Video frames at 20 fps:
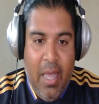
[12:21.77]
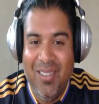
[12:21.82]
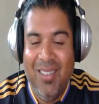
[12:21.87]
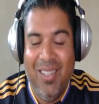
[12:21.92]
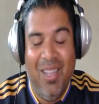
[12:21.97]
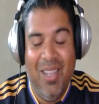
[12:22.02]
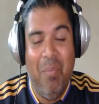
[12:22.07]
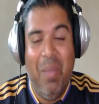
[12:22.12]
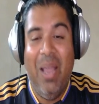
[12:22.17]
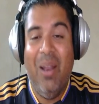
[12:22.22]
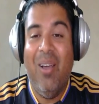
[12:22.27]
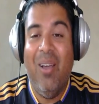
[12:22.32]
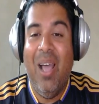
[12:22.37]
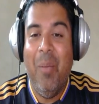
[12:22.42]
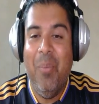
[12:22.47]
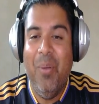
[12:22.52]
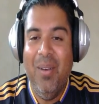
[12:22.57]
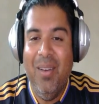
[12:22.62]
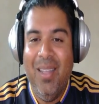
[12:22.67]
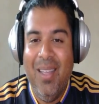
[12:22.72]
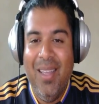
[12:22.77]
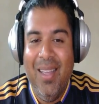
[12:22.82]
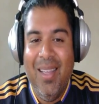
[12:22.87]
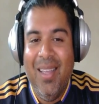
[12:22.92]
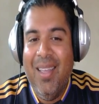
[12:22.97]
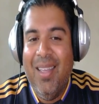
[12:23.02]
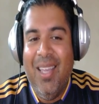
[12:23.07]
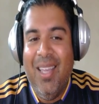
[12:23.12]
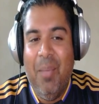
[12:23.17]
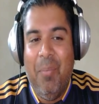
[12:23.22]
It may not happen.
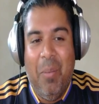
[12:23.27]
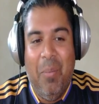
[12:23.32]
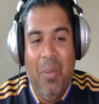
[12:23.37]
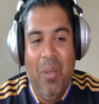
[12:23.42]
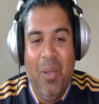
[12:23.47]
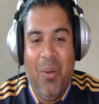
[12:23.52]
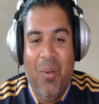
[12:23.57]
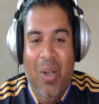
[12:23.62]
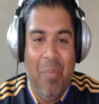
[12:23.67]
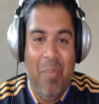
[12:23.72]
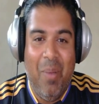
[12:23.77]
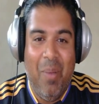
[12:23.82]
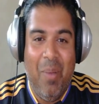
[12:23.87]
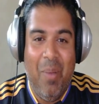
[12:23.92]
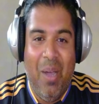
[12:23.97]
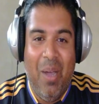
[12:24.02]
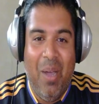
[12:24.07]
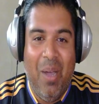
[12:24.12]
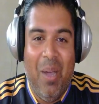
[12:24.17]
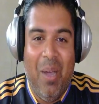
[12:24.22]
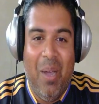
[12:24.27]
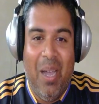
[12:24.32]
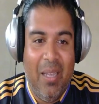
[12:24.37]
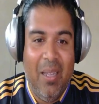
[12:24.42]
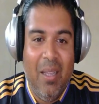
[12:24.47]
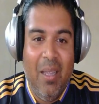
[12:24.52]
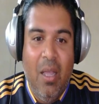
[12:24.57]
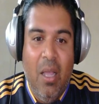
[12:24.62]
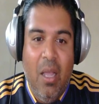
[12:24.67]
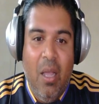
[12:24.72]
He may be a great buy this week.
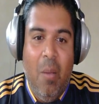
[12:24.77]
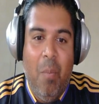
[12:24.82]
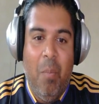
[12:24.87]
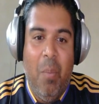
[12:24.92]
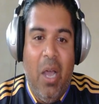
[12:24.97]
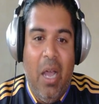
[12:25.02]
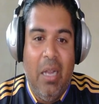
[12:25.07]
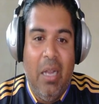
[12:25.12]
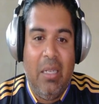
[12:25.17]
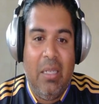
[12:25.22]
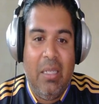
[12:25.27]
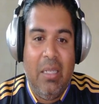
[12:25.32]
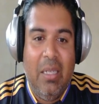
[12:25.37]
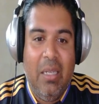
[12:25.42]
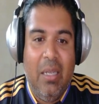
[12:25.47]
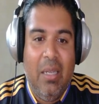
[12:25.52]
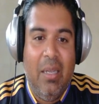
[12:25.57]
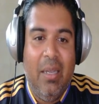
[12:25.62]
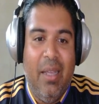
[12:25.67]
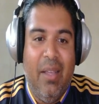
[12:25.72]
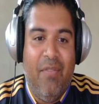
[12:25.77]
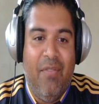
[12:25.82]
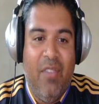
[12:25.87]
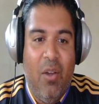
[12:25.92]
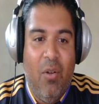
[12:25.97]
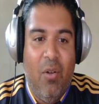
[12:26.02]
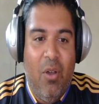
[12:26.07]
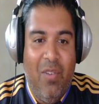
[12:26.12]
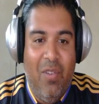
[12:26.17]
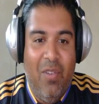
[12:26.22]
But if
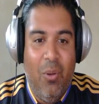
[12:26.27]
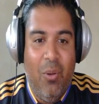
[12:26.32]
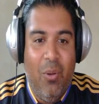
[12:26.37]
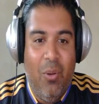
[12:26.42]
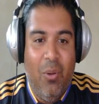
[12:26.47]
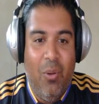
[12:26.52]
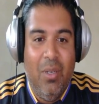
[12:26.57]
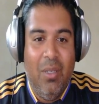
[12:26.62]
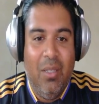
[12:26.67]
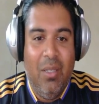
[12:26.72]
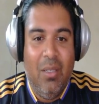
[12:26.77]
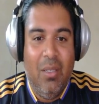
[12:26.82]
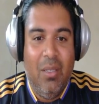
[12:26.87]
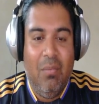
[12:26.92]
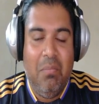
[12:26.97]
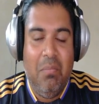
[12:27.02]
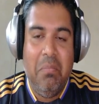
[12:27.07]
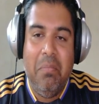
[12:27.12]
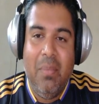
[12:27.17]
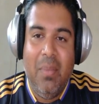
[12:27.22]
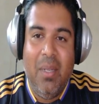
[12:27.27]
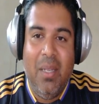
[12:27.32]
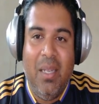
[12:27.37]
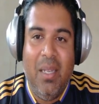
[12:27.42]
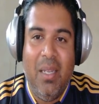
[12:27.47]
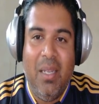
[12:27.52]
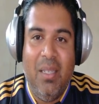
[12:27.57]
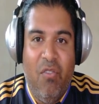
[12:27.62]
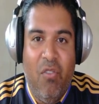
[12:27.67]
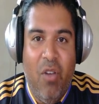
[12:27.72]
there are little
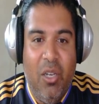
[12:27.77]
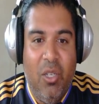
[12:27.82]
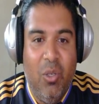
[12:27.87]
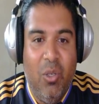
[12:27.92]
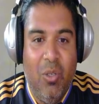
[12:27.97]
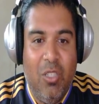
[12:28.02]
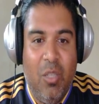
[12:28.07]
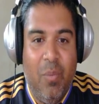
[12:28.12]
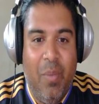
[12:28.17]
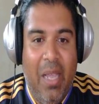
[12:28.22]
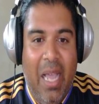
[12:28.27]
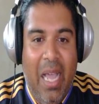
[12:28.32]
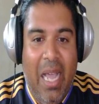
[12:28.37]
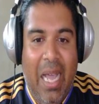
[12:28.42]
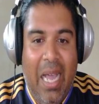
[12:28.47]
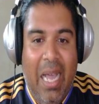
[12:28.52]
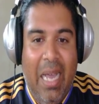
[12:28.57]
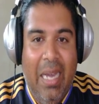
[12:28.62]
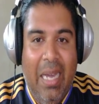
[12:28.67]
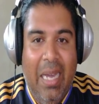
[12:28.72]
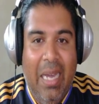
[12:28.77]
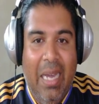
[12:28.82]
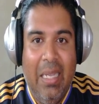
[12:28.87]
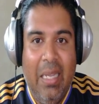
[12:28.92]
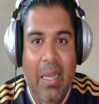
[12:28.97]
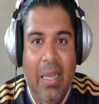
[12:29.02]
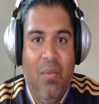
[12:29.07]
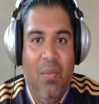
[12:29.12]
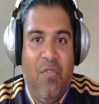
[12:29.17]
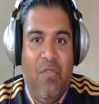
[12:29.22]
differentials to be had,
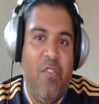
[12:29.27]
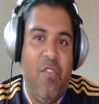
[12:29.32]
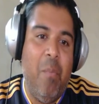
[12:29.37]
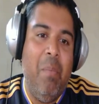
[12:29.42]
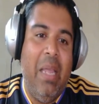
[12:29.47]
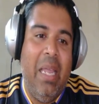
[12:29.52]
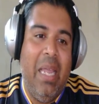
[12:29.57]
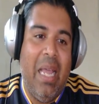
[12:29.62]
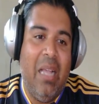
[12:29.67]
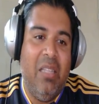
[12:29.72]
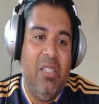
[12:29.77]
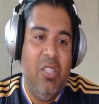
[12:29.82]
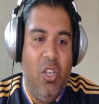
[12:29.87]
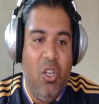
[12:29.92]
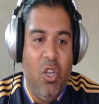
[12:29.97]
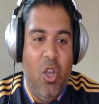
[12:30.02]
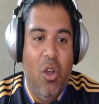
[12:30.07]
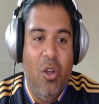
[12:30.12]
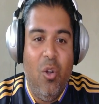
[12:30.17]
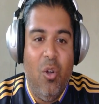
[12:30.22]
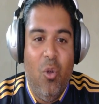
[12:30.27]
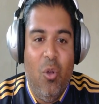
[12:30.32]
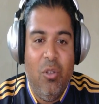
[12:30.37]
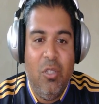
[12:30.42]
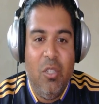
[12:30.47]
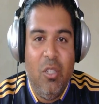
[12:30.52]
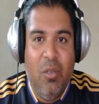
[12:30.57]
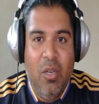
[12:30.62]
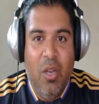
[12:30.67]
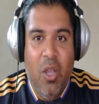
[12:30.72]
for me as a
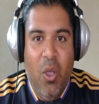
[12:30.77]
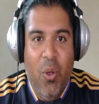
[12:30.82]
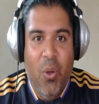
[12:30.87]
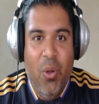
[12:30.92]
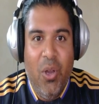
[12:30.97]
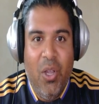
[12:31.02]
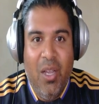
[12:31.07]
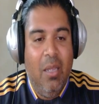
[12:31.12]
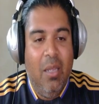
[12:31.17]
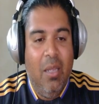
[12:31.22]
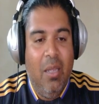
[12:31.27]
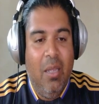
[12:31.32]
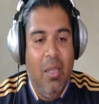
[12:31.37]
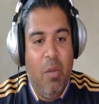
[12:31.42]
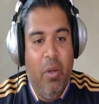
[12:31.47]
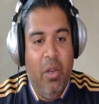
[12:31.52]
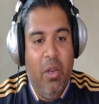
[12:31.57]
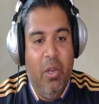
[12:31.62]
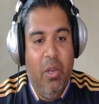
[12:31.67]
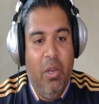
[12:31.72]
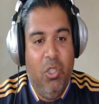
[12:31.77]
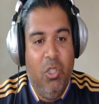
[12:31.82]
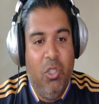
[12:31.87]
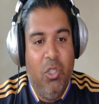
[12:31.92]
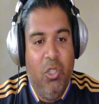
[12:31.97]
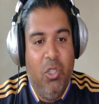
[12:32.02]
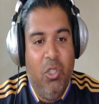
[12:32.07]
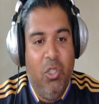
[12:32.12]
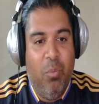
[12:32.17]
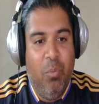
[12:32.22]
non-Lawson owner, I'd probably choose
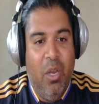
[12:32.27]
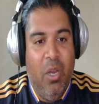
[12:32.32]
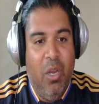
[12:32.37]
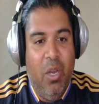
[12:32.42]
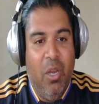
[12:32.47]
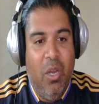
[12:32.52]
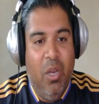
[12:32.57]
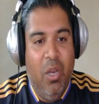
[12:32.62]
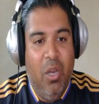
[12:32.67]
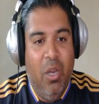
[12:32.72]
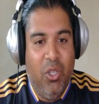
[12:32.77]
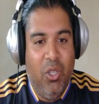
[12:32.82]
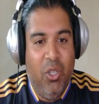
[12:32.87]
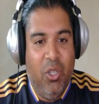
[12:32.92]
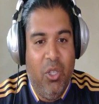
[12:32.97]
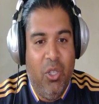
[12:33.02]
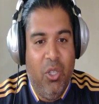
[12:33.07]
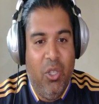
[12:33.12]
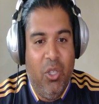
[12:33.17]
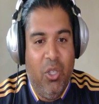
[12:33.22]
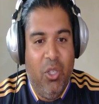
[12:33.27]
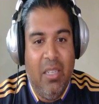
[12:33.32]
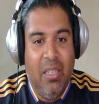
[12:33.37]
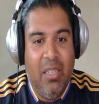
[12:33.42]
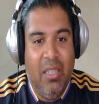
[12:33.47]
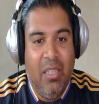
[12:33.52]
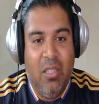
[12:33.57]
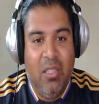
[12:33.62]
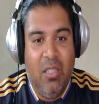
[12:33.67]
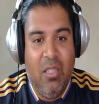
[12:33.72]
to put in Bortoleto. He has
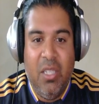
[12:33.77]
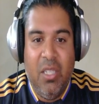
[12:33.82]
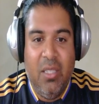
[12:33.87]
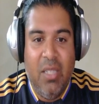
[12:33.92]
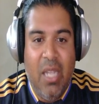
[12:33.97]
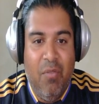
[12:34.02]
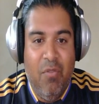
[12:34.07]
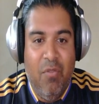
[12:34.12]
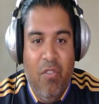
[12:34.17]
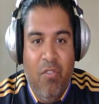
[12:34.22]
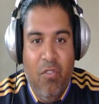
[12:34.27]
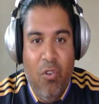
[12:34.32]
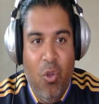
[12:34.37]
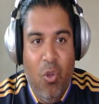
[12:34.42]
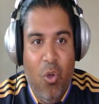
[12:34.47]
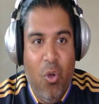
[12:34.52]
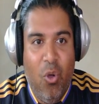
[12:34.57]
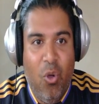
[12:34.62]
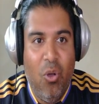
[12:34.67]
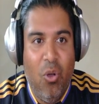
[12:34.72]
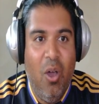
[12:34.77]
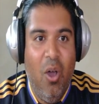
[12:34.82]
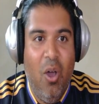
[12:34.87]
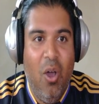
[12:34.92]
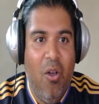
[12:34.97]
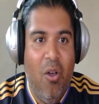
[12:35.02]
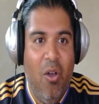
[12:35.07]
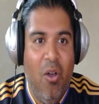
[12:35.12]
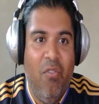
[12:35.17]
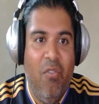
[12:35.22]
the much safer floor
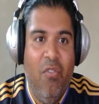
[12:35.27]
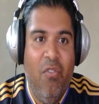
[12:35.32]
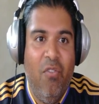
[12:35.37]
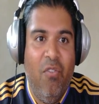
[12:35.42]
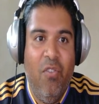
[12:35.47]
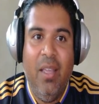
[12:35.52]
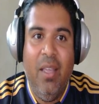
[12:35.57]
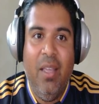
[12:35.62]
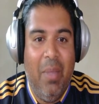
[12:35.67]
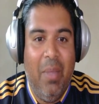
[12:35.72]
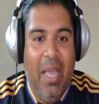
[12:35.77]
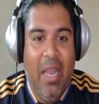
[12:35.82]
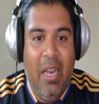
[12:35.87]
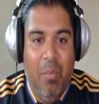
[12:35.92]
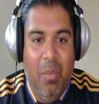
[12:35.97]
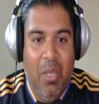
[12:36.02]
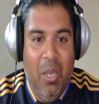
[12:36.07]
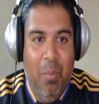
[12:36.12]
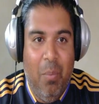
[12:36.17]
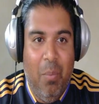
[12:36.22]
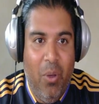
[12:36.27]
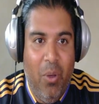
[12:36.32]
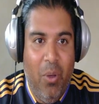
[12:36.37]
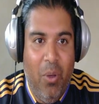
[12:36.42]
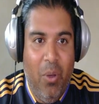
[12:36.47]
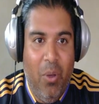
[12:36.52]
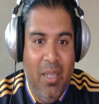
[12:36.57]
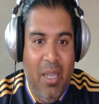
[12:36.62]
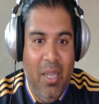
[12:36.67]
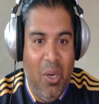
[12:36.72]
of getting me a
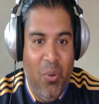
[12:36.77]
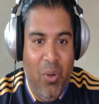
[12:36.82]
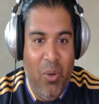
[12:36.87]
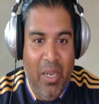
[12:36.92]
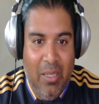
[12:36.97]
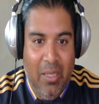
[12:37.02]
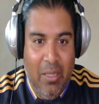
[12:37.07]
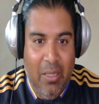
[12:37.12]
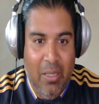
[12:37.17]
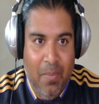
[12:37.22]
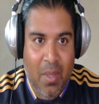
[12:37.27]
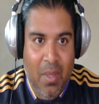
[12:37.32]
points increase.